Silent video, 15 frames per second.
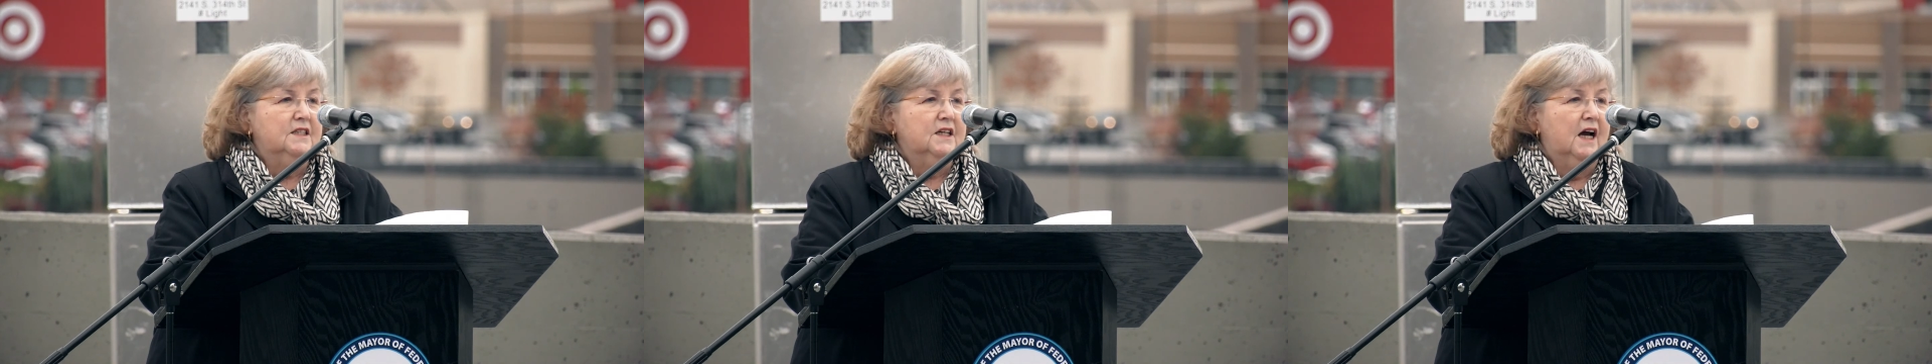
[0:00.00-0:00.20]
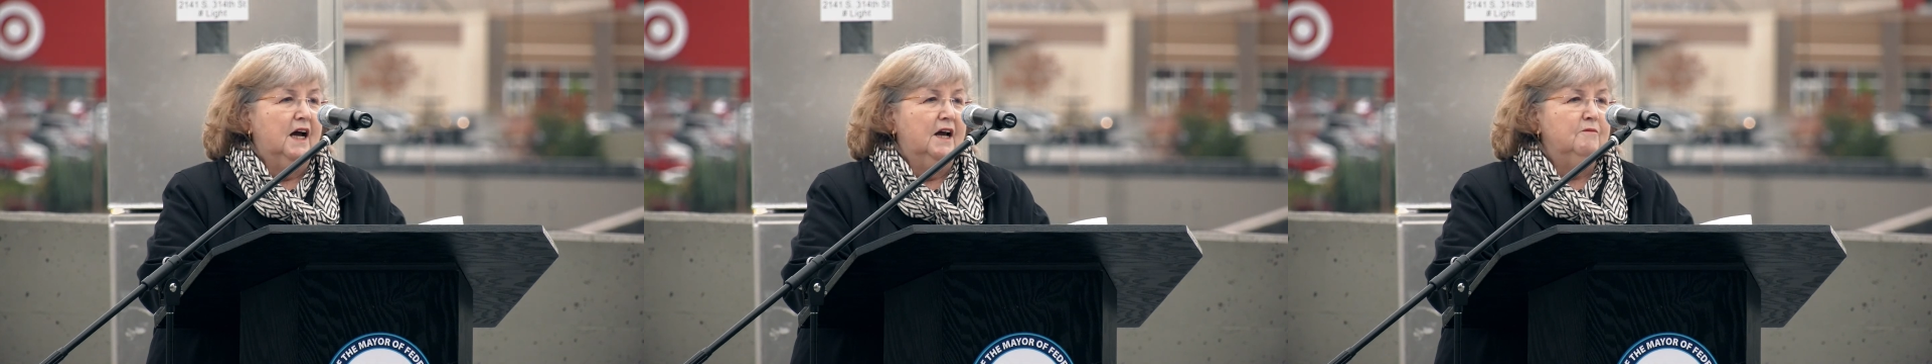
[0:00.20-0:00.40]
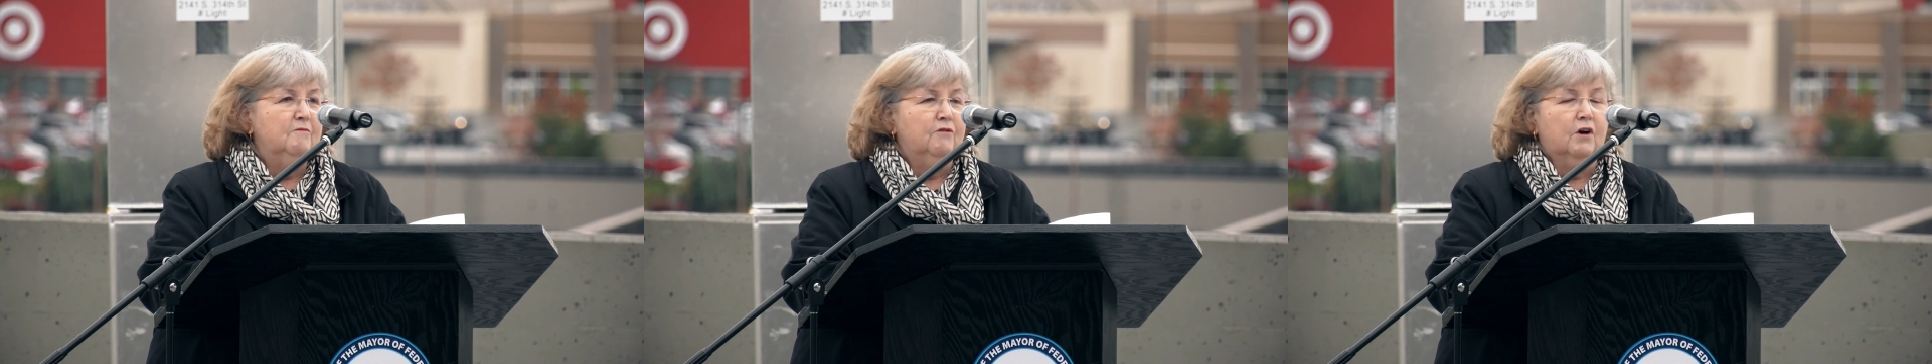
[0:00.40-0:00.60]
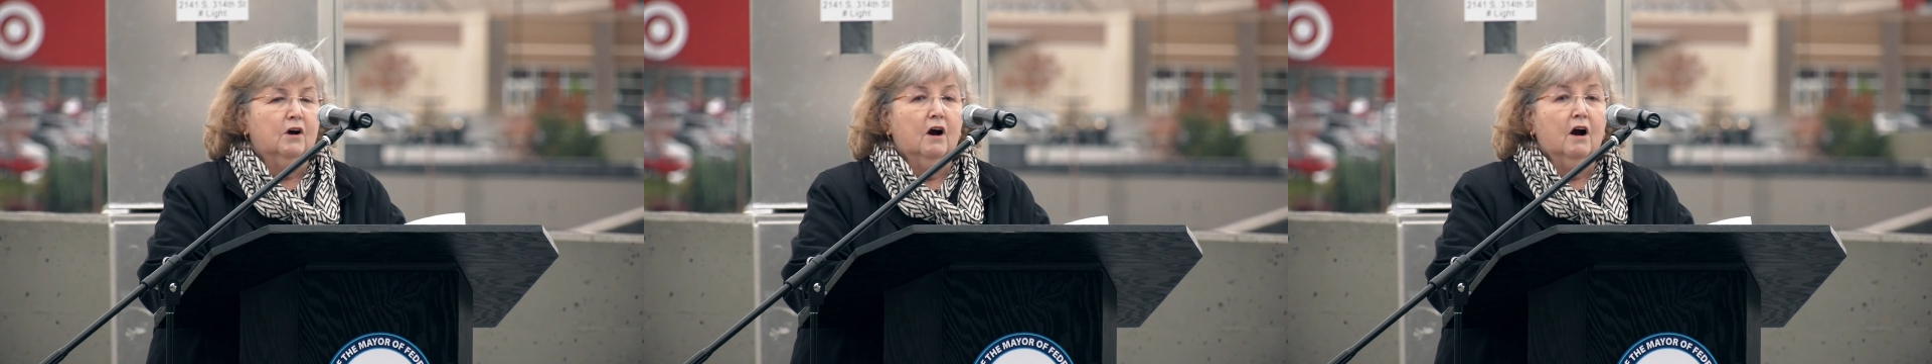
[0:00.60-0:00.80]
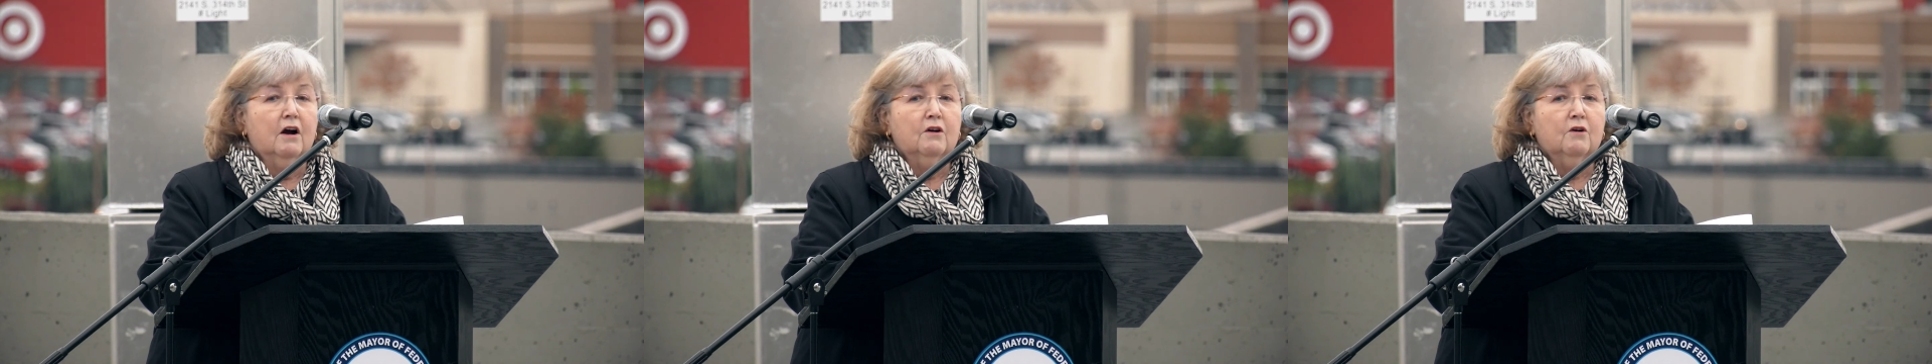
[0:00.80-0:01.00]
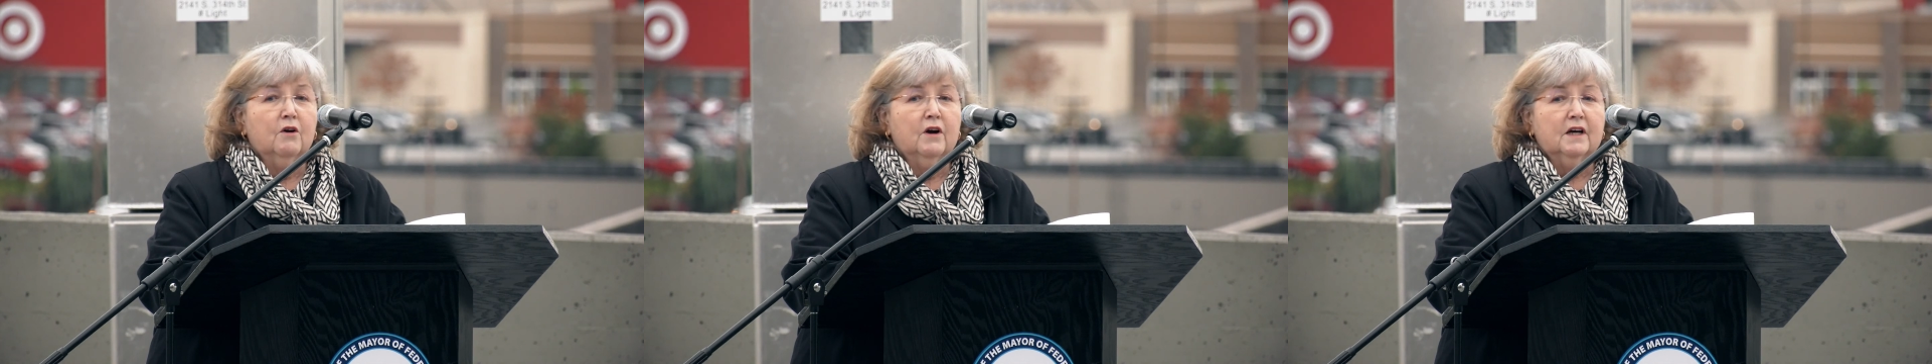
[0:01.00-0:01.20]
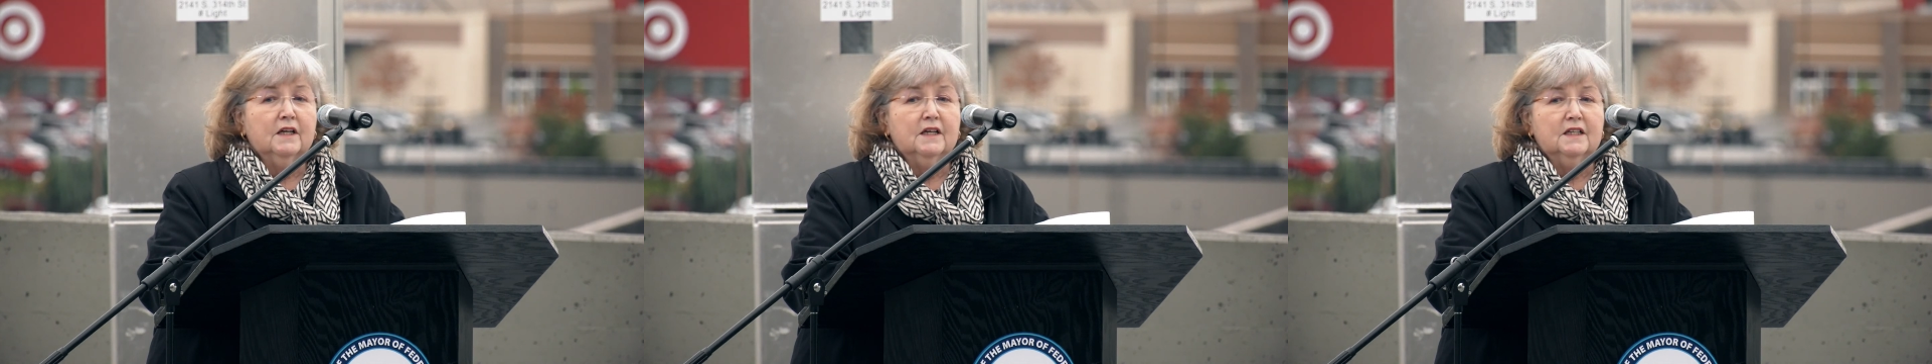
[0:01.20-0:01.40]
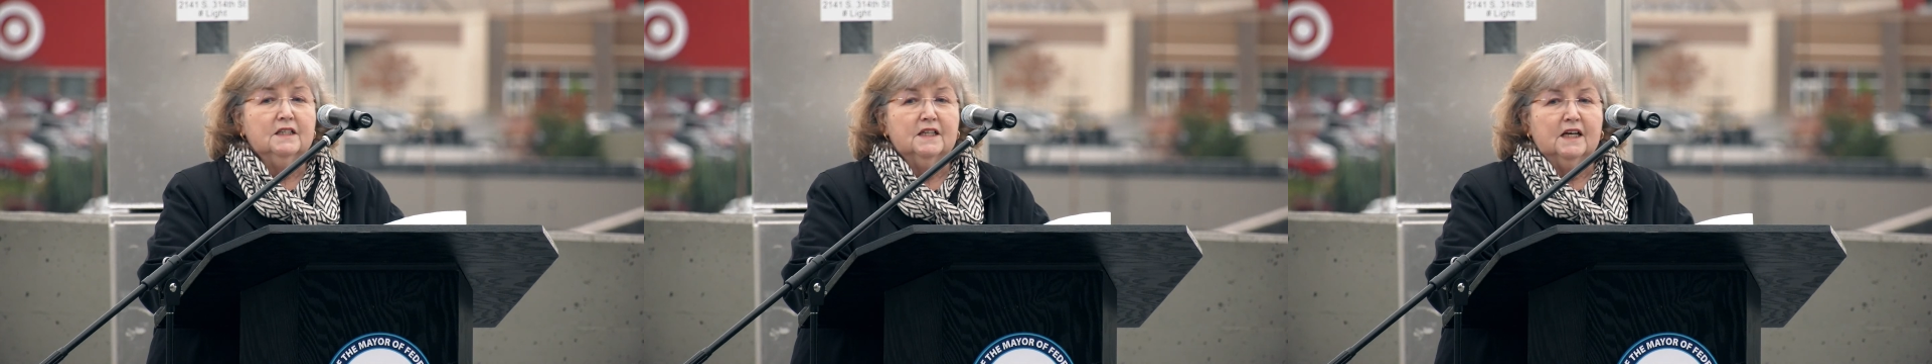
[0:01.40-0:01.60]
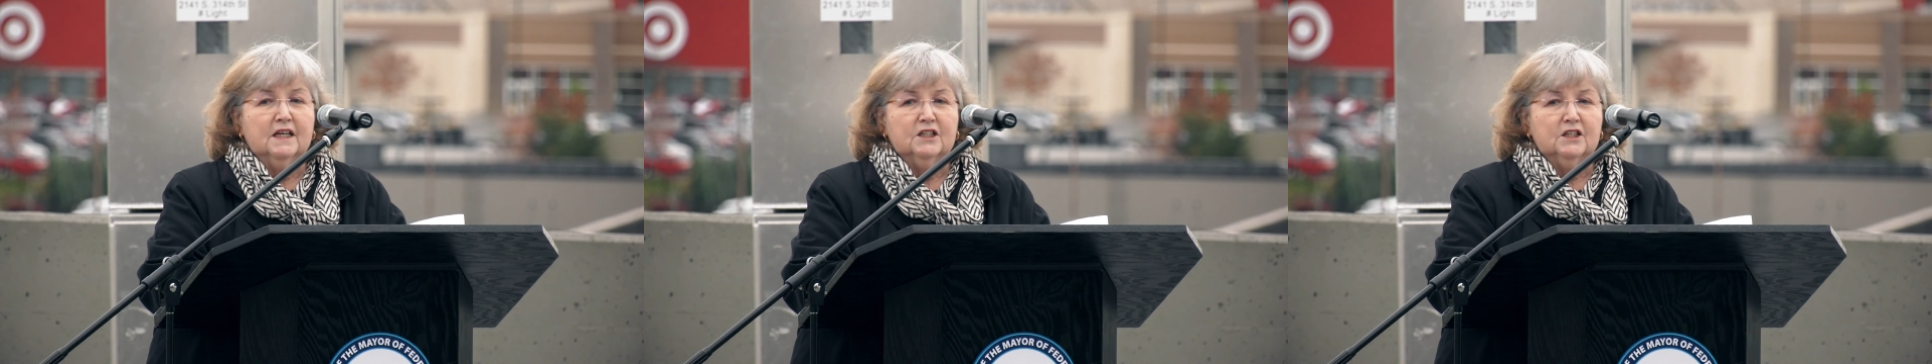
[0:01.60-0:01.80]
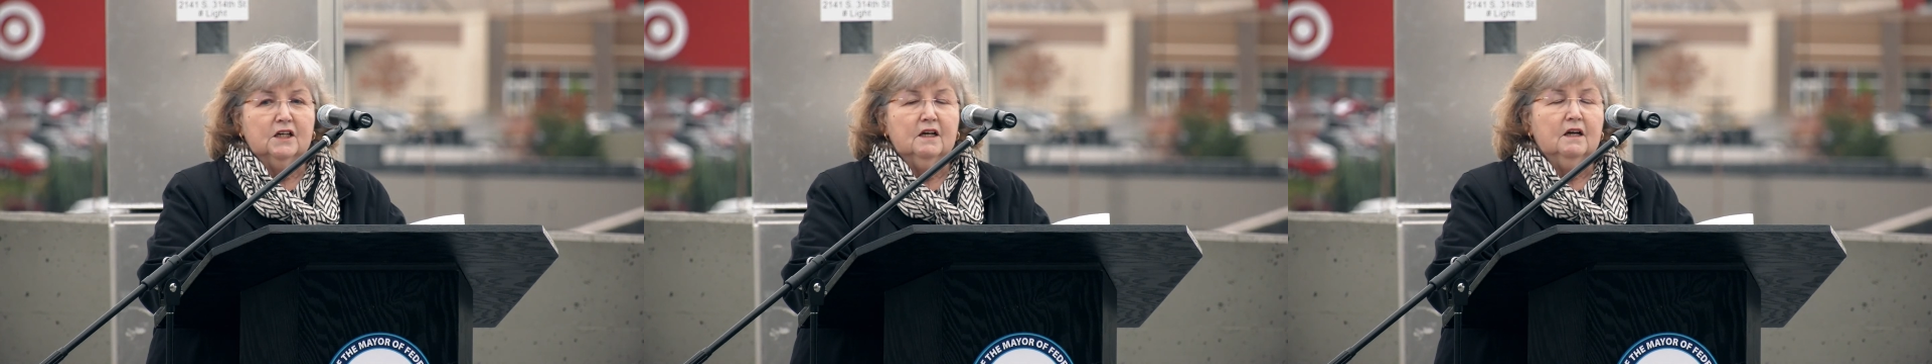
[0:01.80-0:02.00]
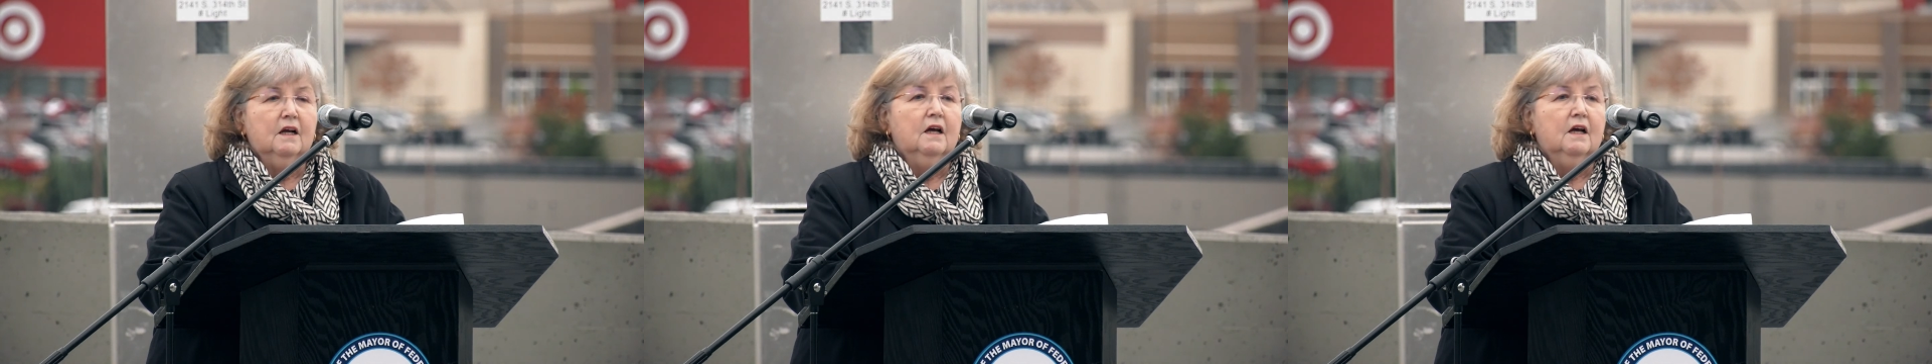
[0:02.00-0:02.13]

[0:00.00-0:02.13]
time for our organization,